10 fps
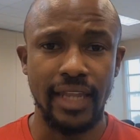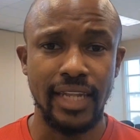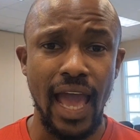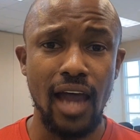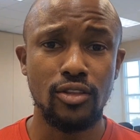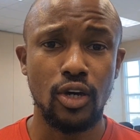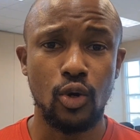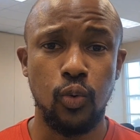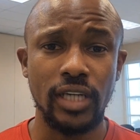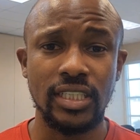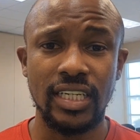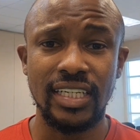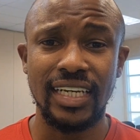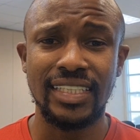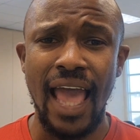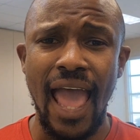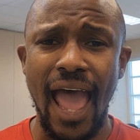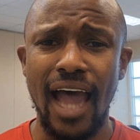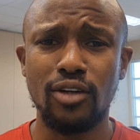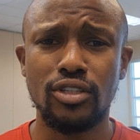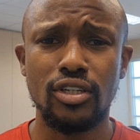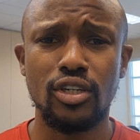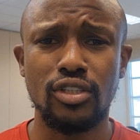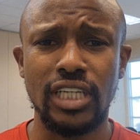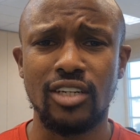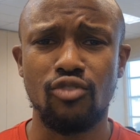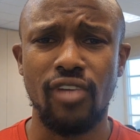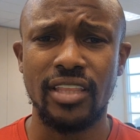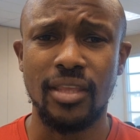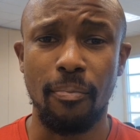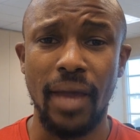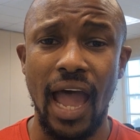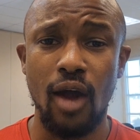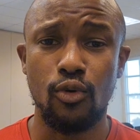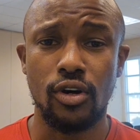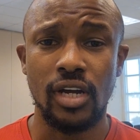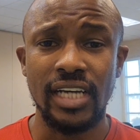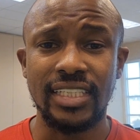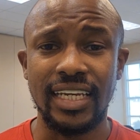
And now the question is, how do you generate the power